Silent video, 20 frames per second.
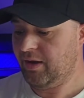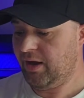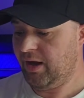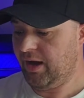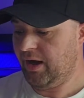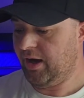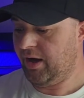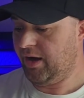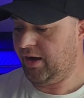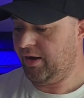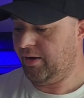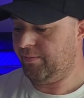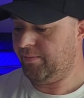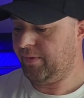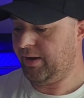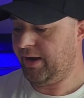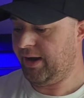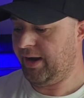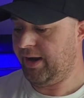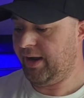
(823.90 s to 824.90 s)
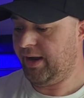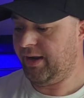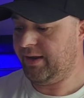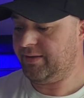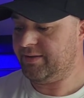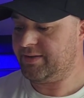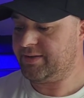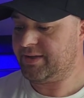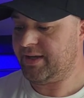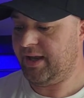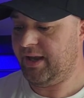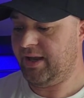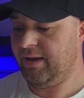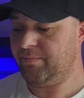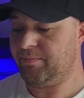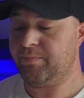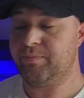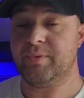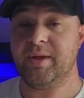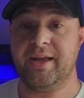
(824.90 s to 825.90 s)
Um, and it,
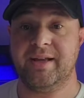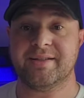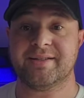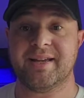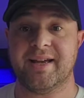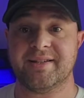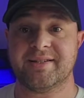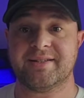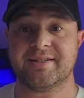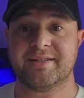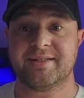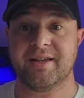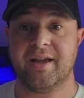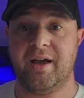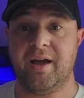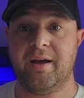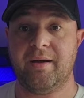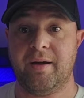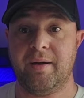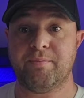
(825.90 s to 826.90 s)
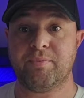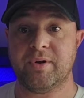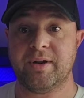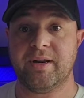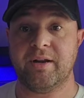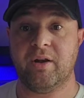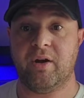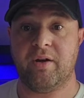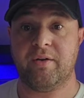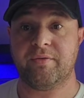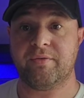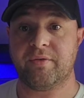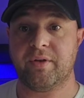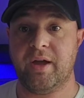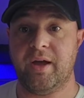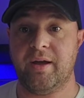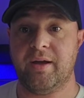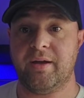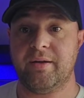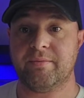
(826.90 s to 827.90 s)
it tests a, a pretty lot of
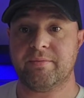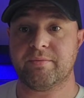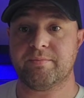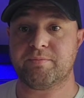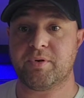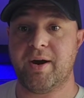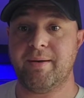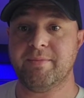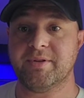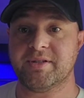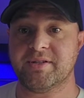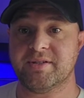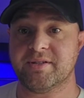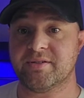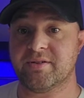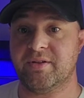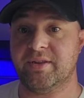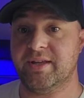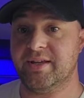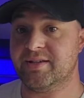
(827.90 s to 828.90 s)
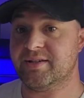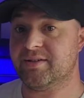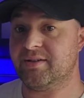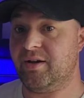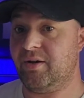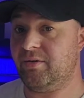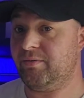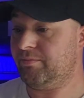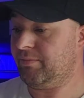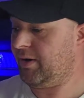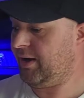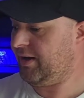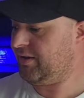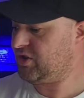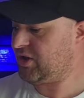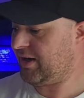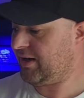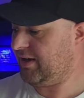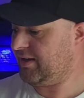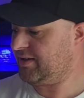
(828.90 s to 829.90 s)
uh, parameters on this, on my
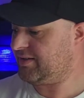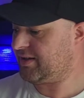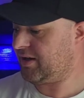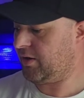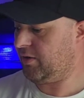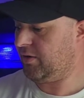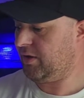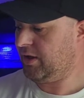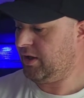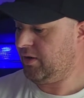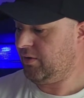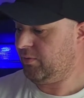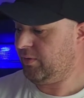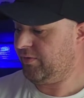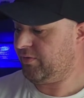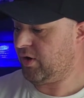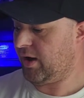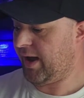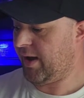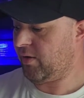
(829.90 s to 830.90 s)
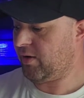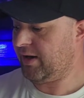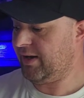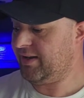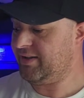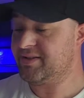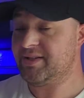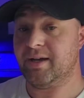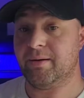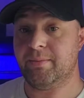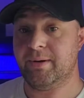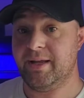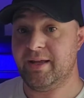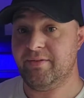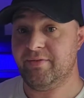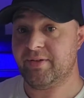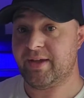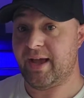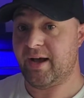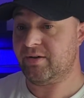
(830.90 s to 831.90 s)
checklist. So we've got alkalinity, I
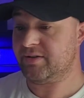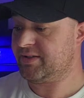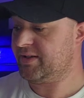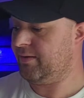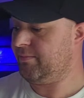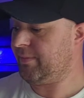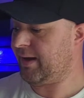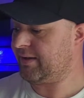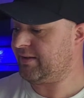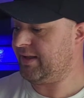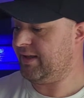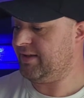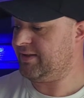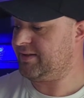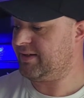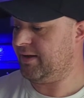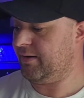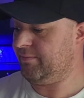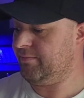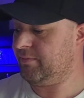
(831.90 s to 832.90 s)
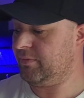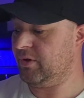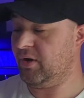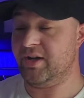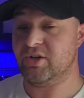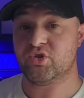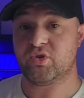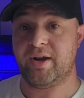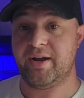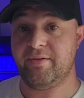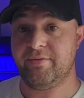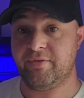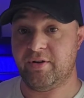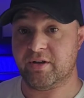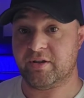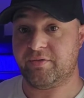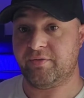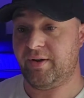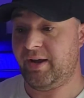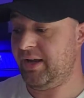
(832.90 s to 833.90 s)
believe, calcium, magnesium, nitrate,
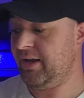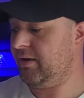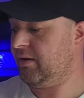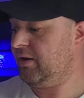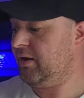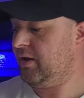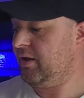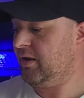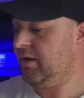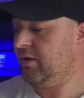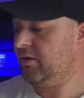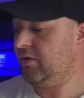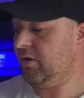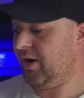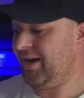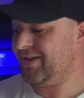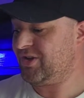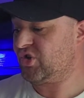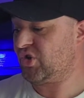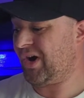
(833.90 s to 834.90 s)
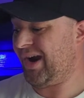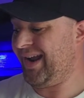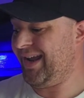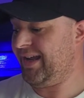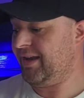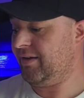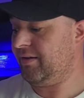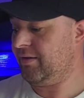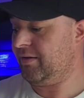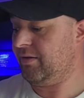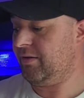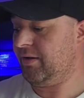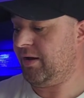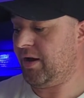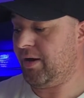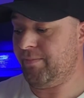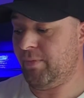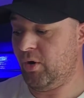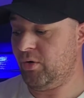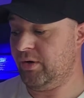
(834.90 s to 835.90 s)
phosphate, nitrate,
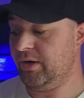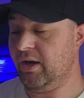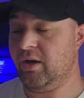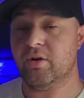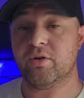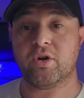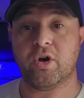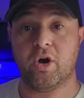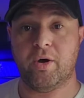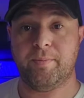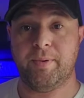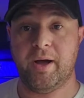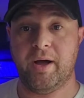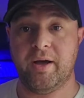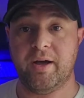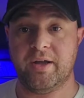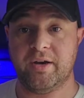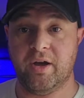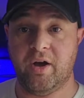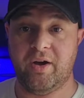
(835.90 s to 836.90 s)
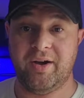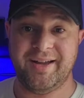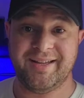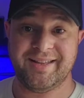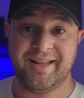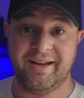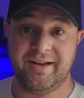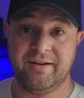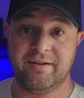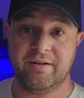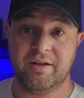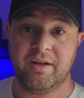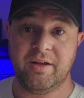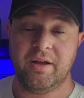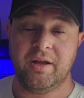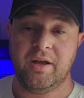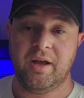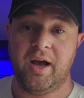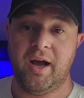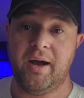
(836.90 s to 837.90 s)
ammonia, copper, and iodine.
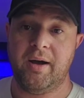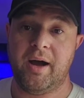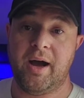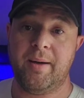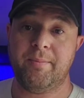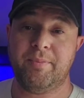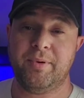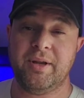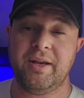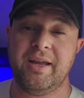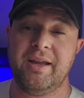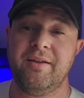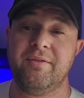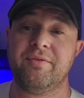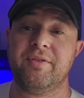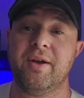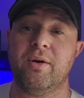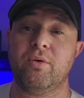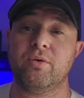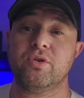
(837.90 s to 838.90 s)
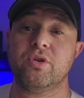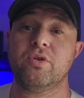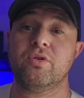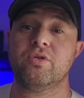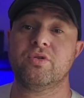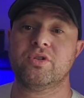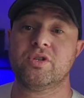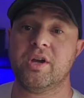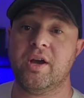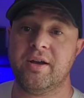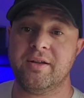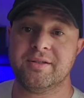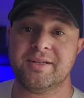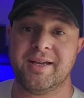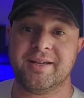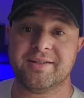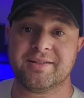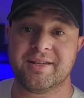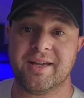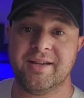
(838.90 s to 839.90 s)
Uh, I believe they'll use certain
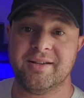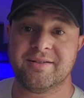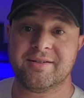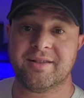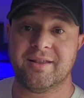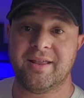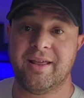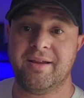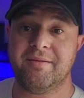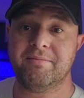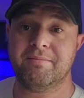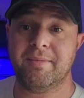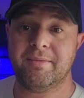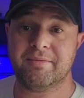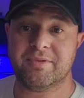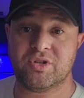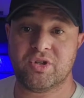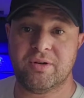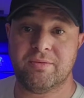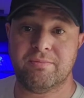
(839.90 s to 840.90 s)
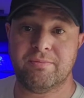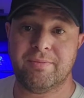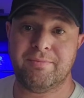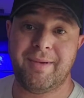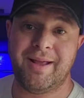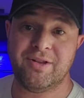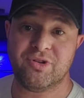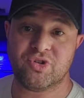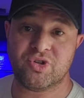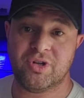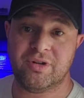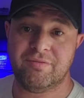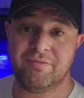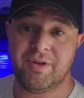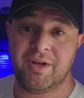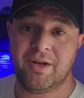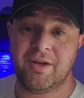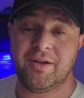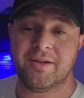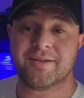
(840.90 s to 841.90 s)
test kits that they should mention,
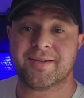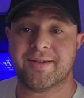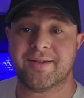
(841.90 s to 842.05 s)
so